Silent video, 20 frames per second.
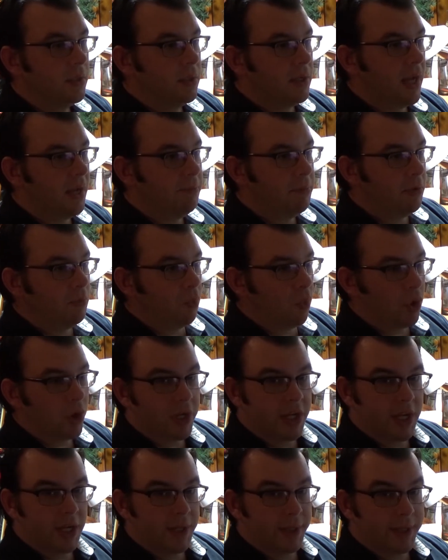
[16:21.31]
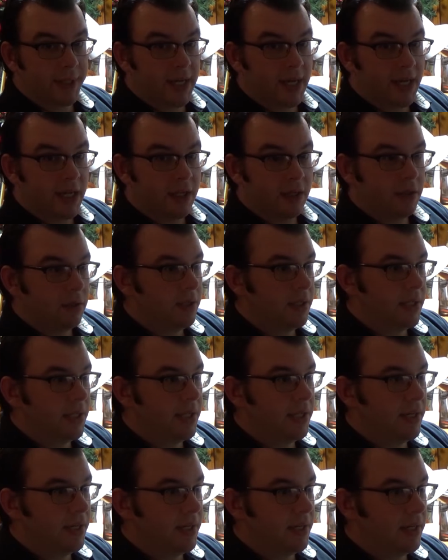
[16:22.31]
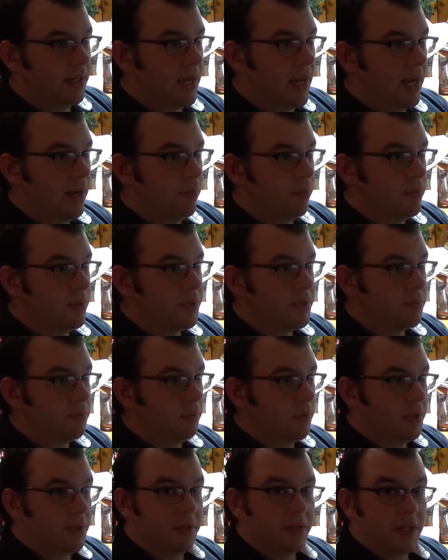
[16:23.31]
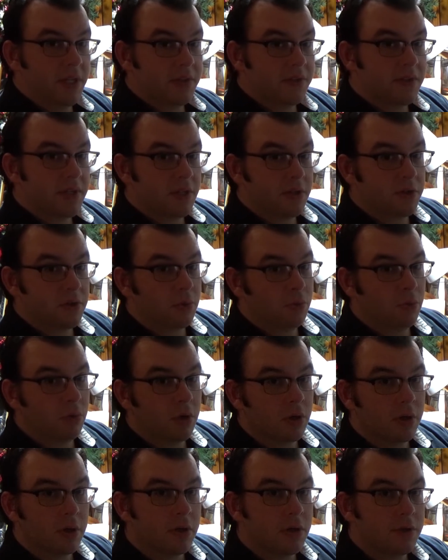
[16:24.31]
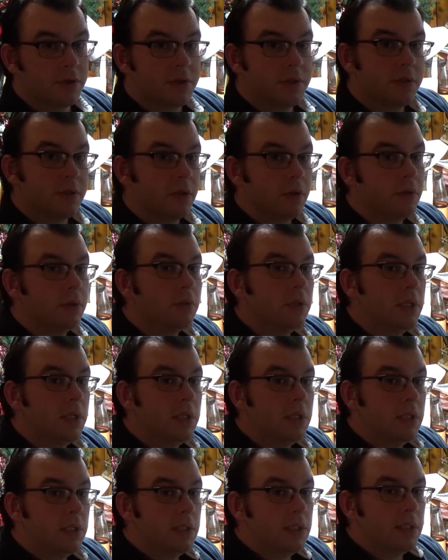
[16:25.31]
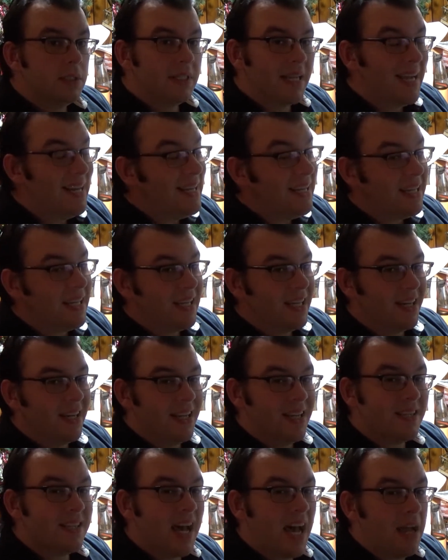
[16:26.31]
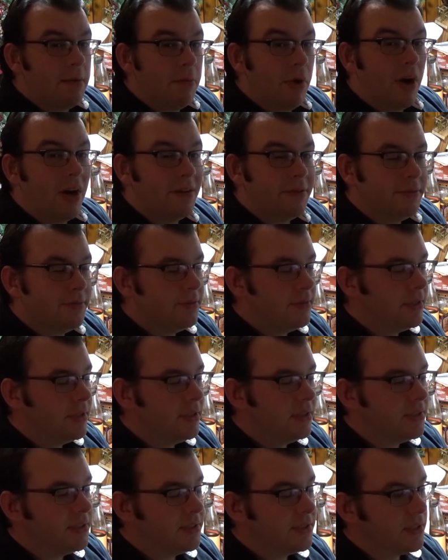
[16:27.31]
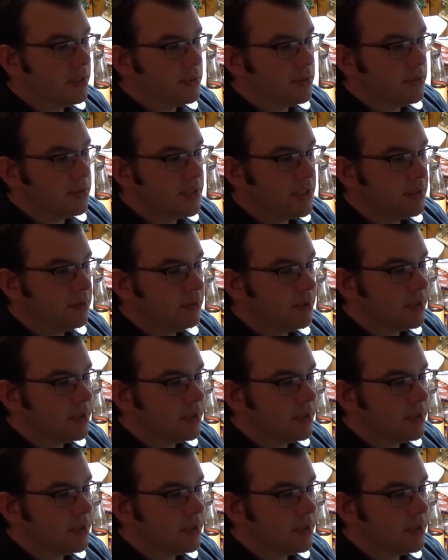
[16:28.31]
I've been working a lot, and I was one of the essential workers, so I didn't get any time off. So